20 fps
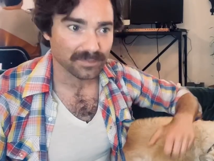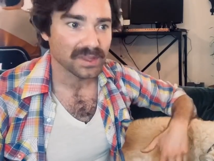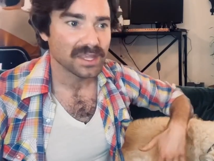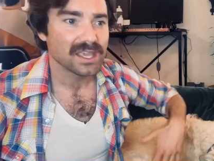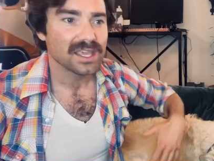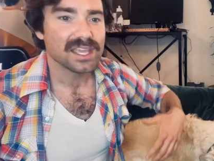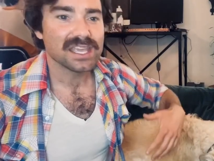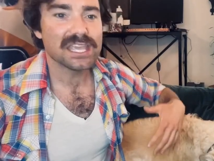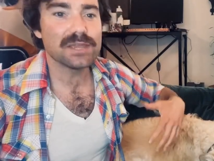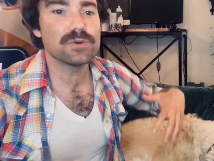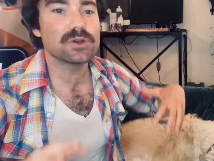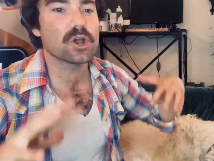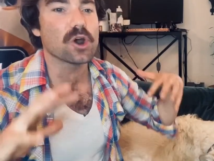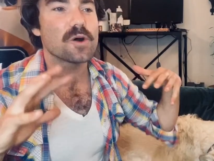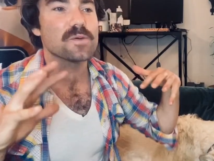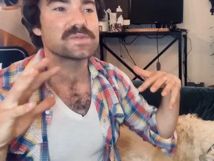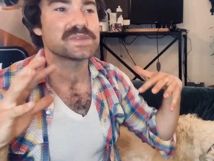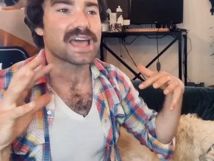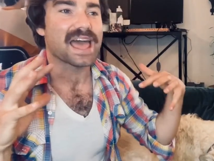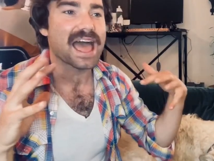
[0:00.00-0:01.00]
He would go
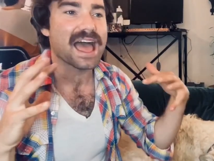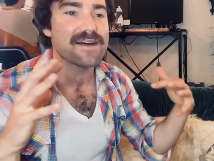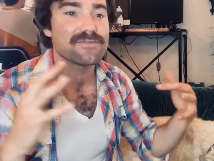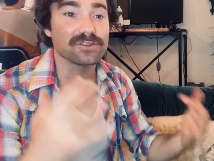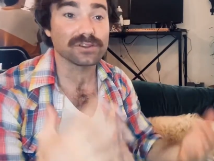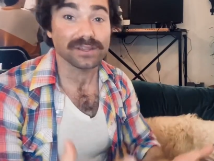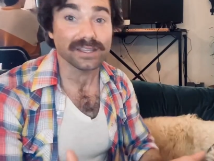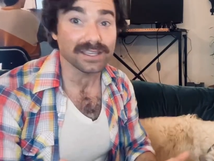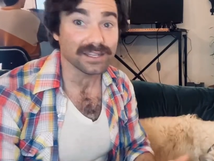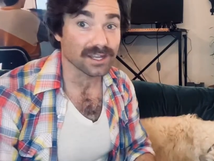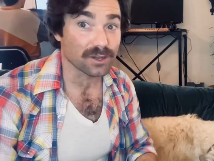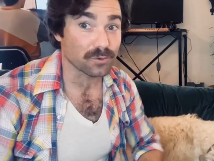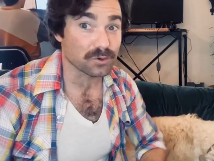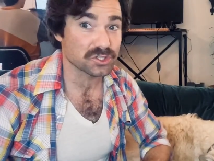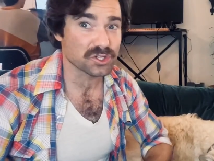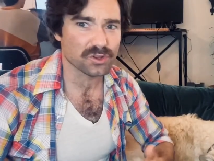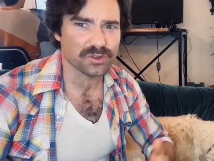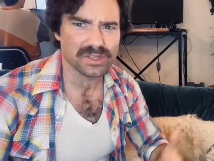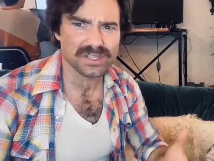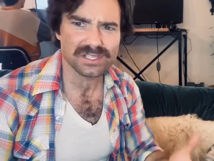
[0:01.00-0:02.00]
up to javelina, which
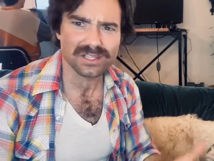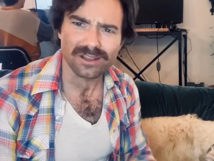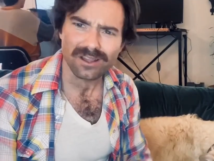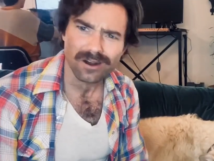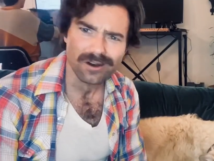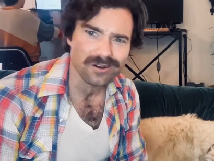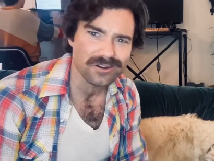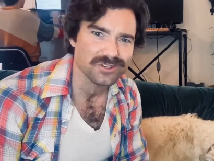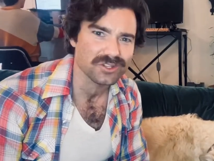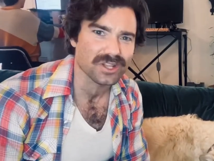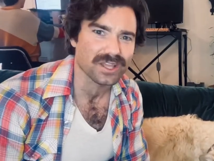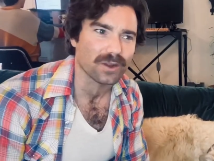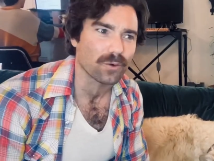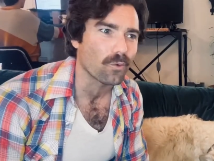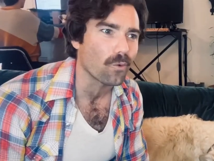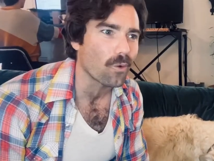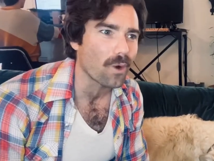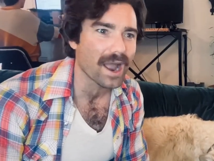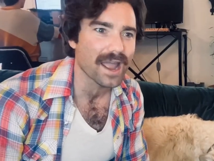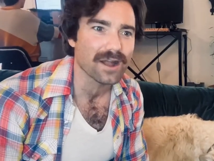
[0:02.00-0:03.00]
are these large, like,
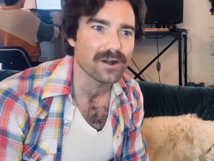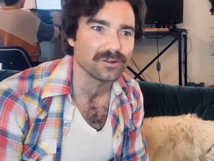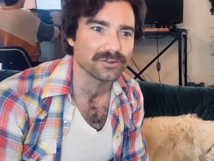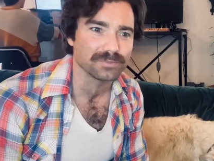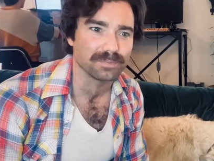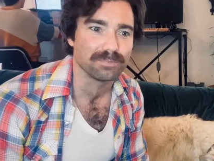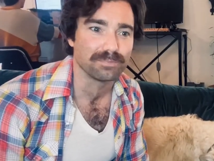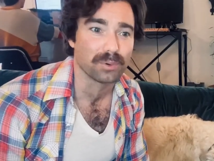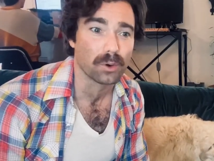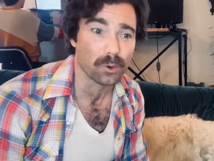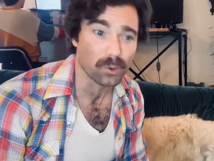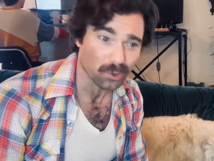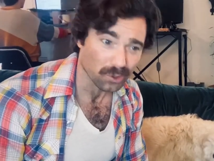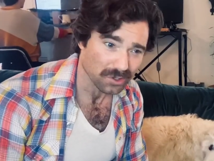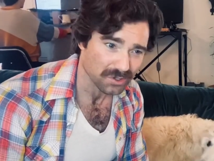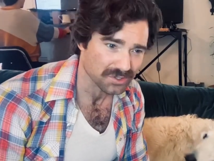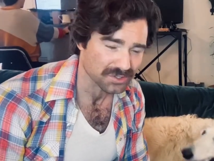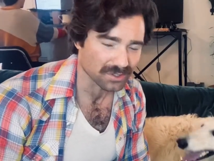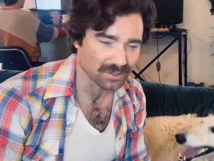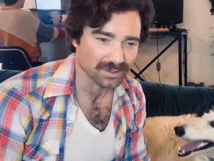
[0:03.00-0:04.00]
wild
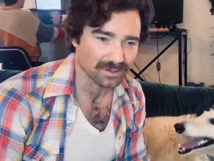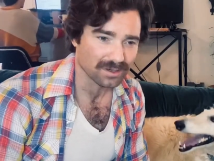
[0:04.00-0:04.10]
boars or